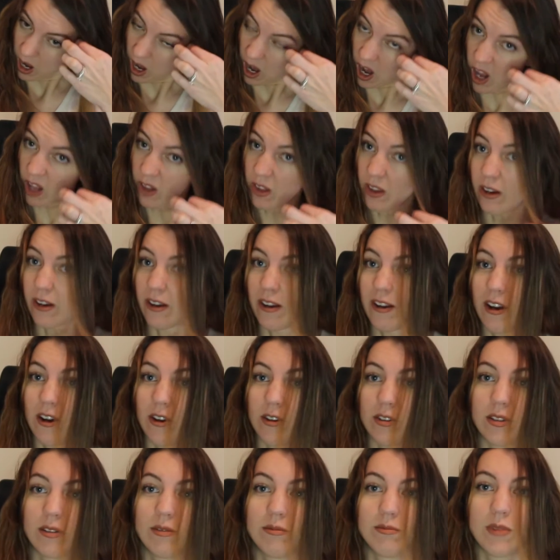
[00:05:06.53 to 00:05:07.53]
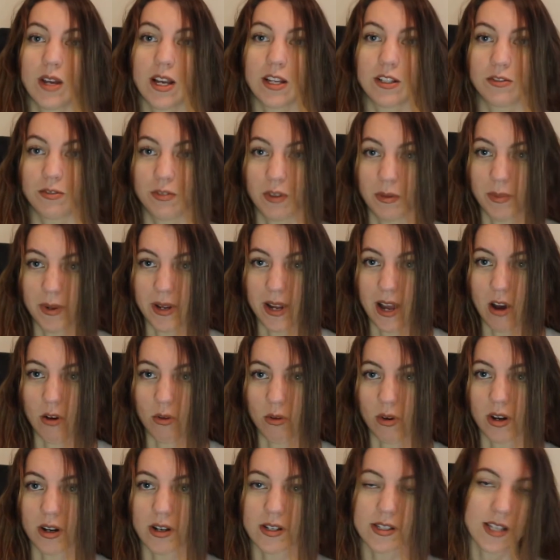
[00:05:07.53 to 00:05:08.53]
And there you go. It's flipping
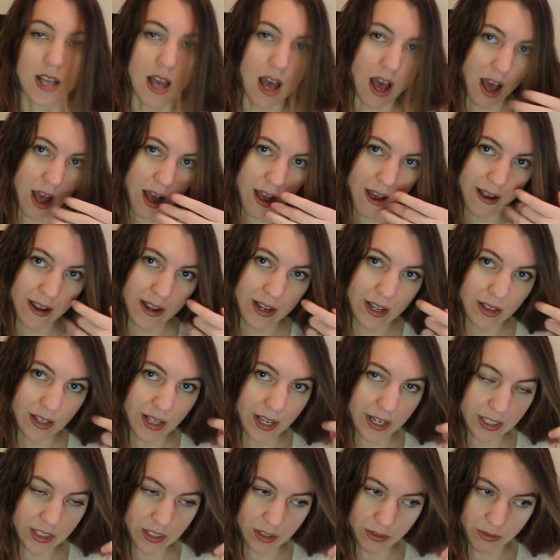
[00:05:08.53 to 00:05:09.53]
outwards. I like to